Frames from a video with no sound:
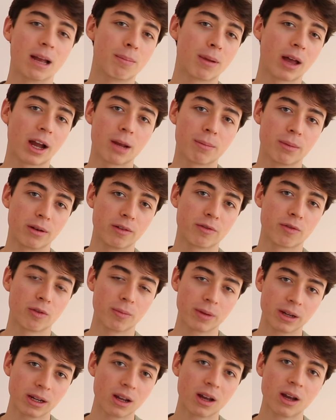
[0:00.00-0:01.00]
applicable for
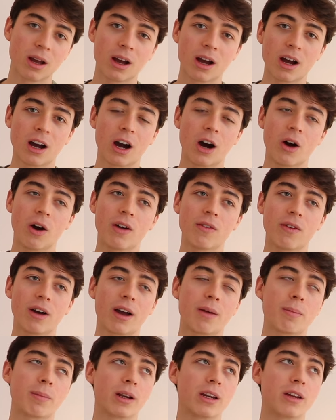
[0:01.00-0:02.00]
me. However,
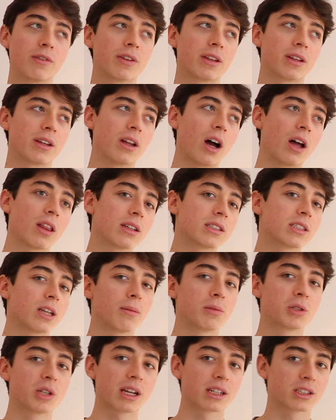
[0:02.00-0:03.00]
I believe that in other
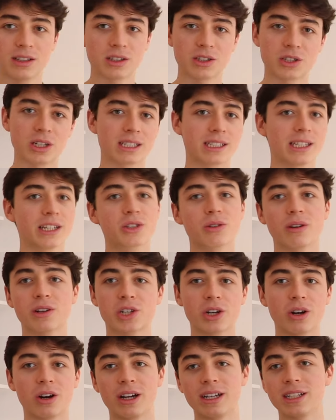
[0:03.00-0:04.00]
subjects, such as
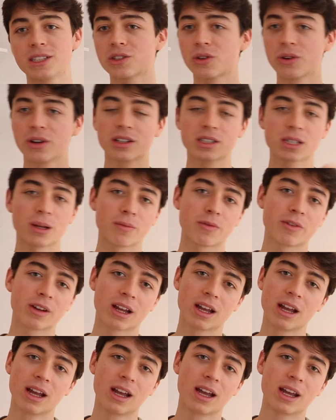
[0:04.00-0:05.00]
literature or history or
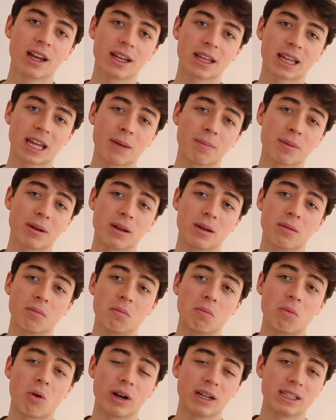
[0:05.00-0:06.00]
something, it can be
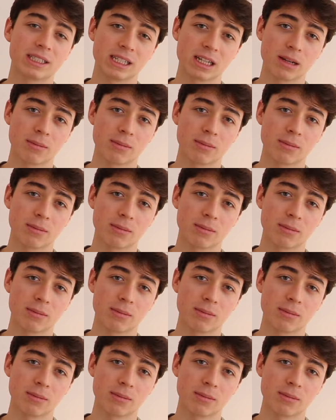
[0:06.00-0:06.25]
more easily